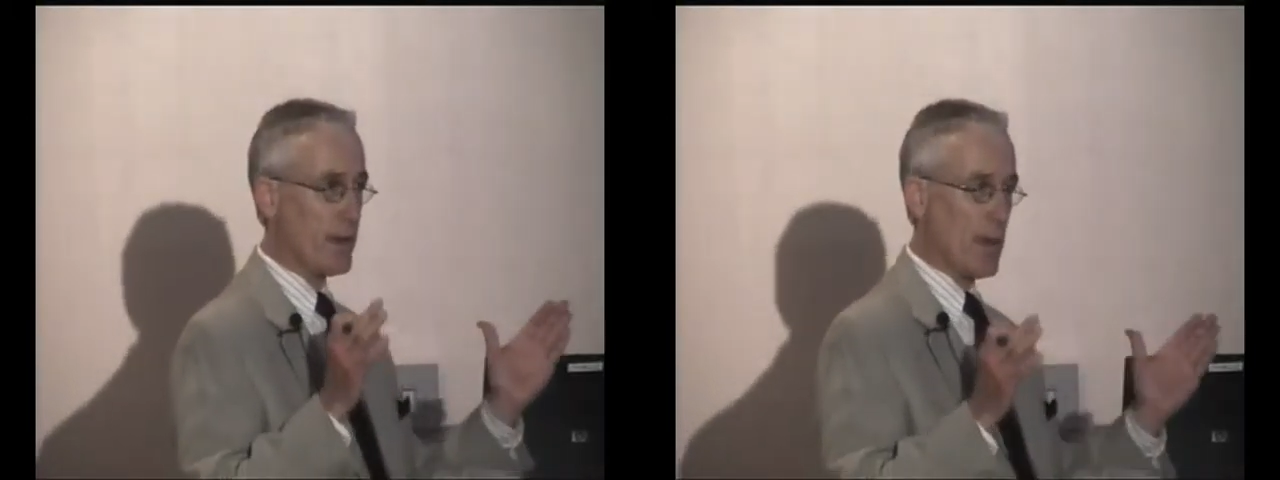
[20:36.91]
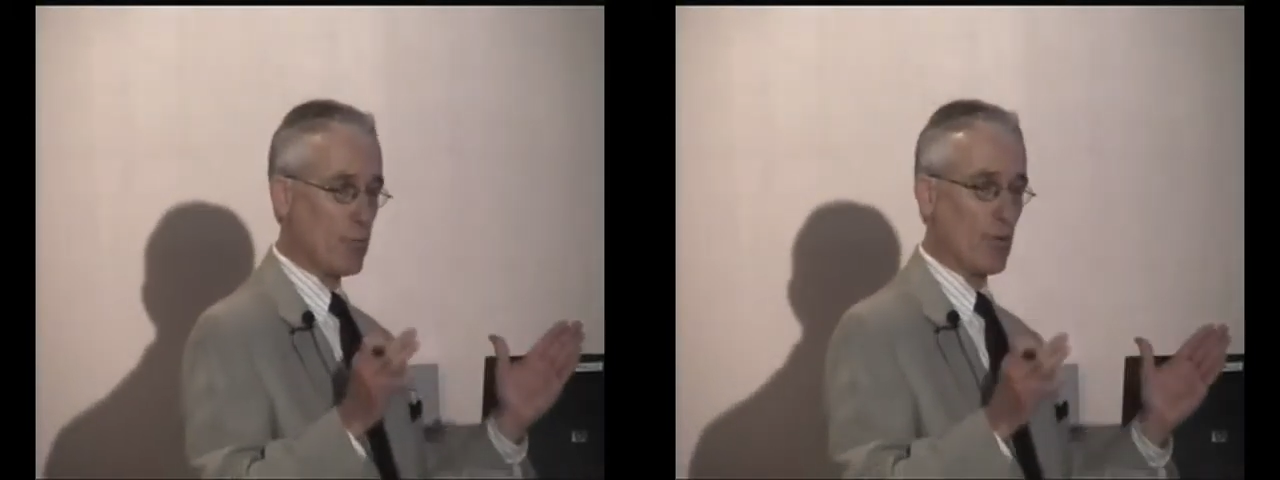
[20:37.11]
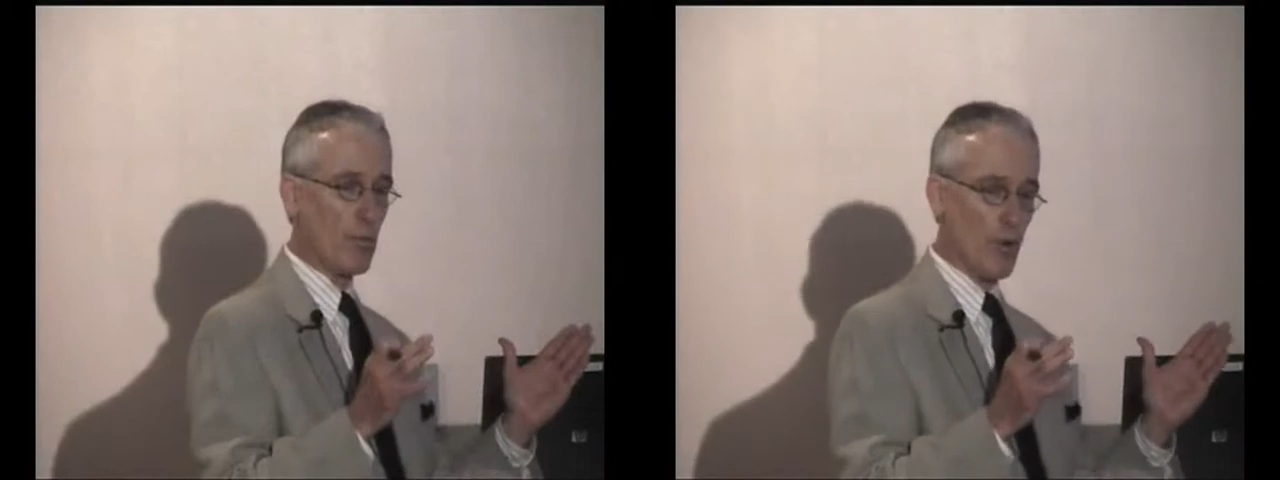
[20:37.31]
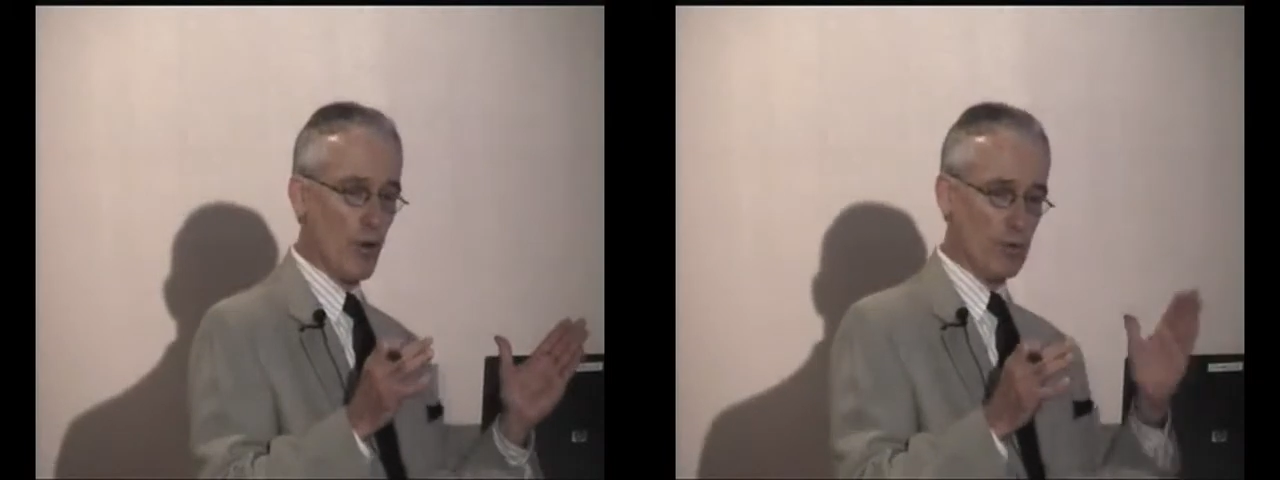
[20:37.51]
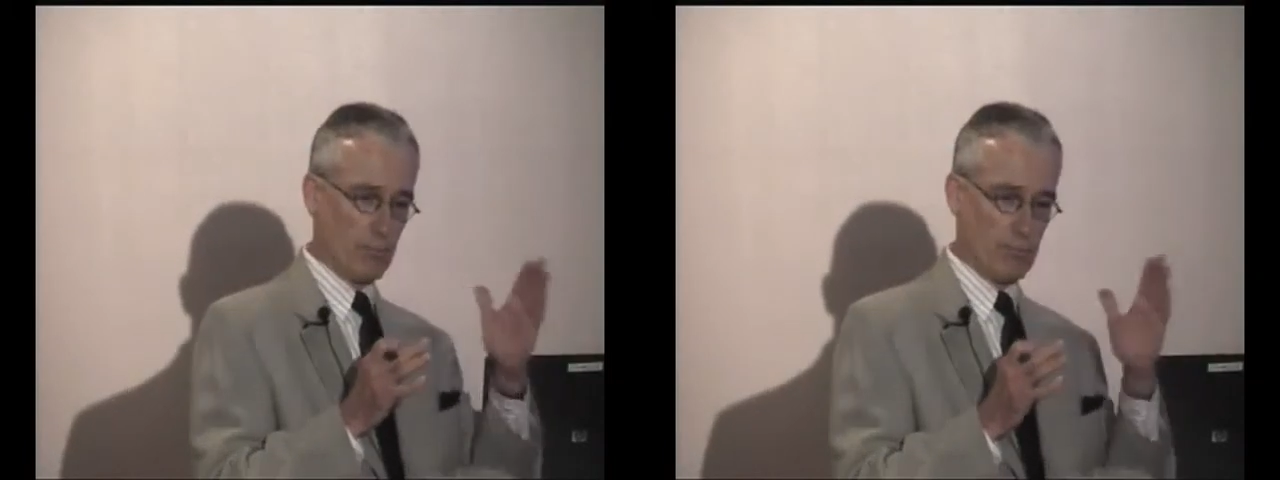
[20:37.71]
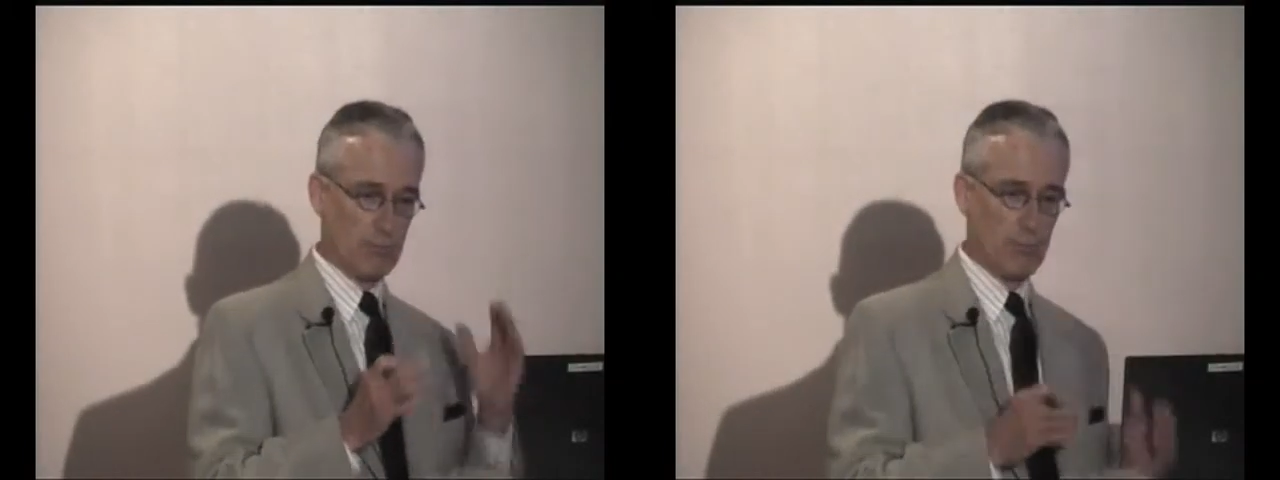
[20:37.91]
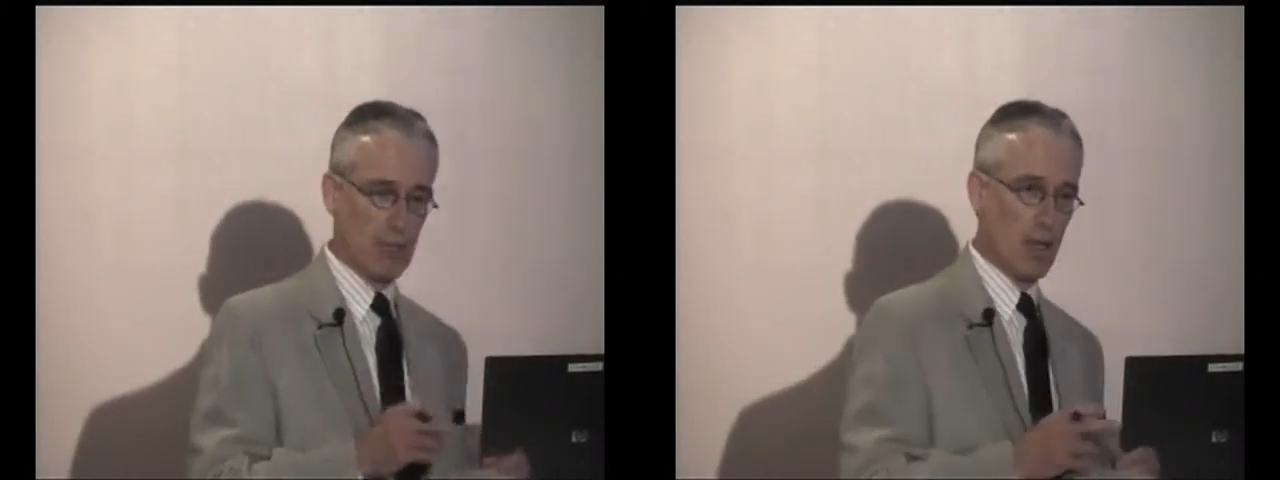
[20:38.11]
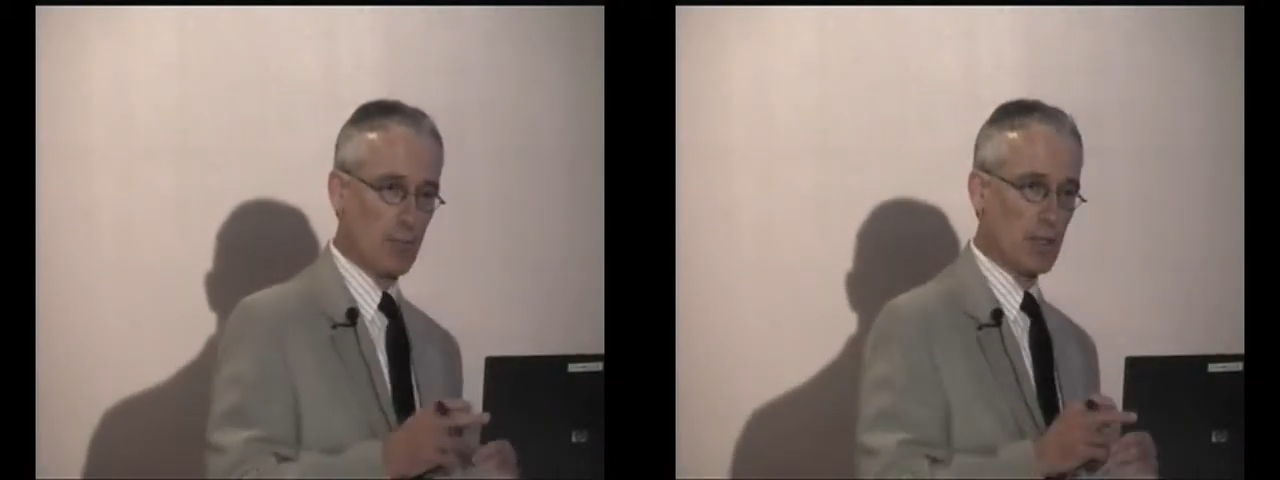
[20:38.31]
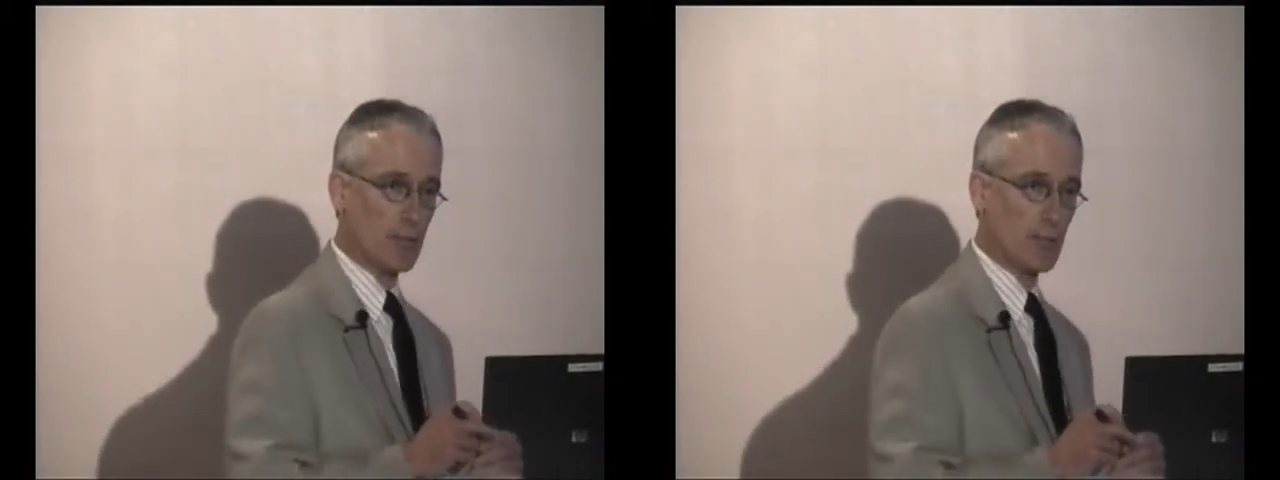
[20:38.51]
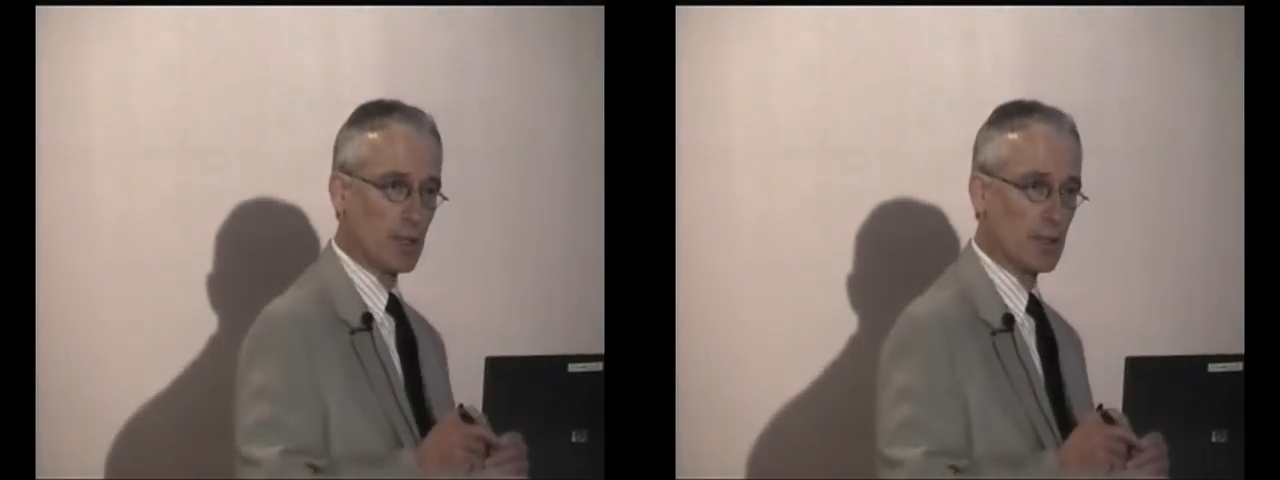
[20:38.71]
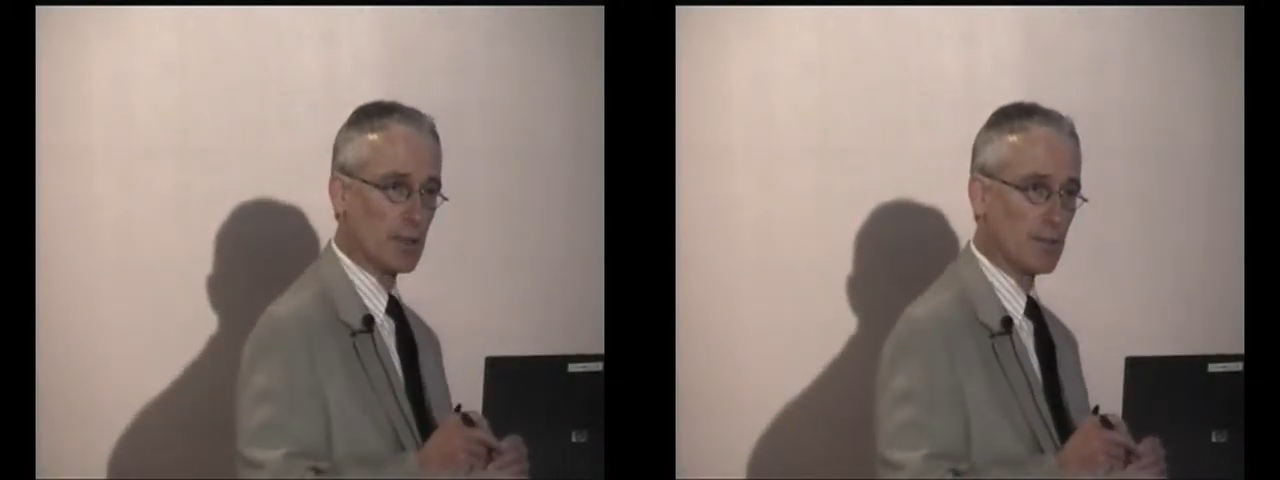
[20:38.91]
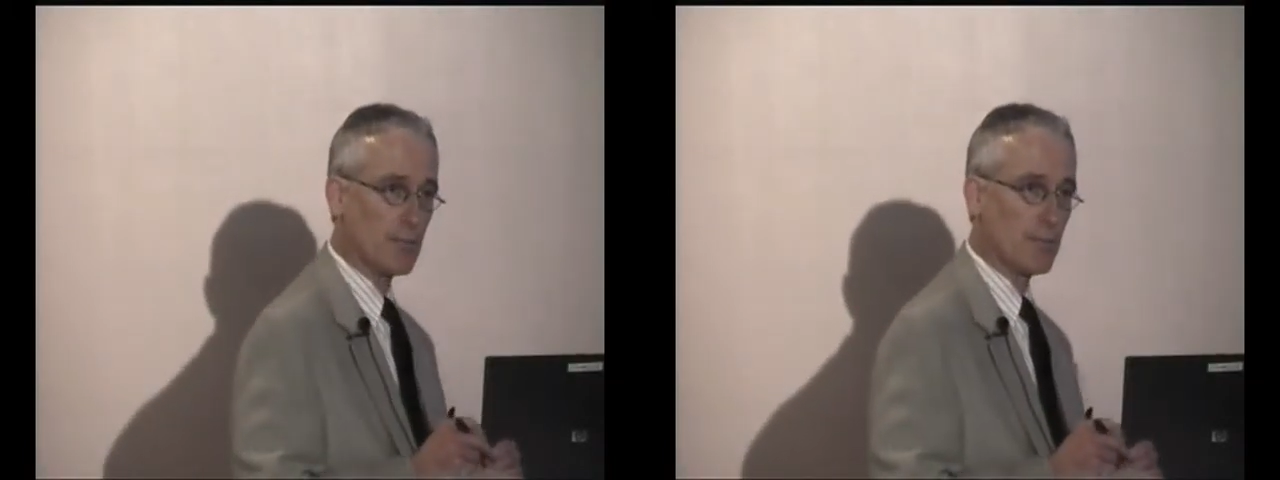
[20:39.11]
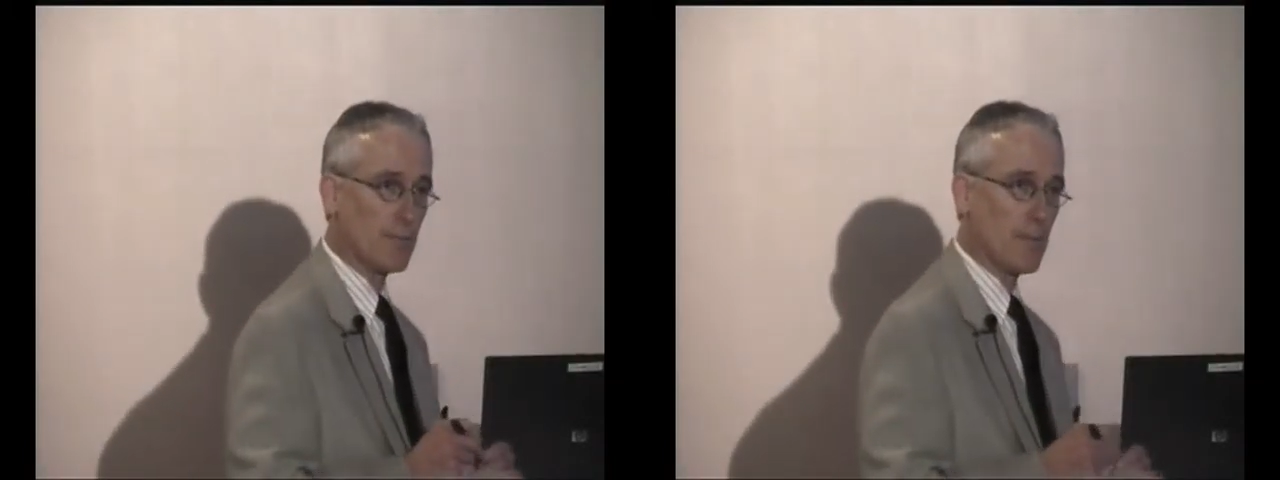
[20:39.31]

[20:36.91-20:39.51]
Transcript: abnormal moles becoming malignant.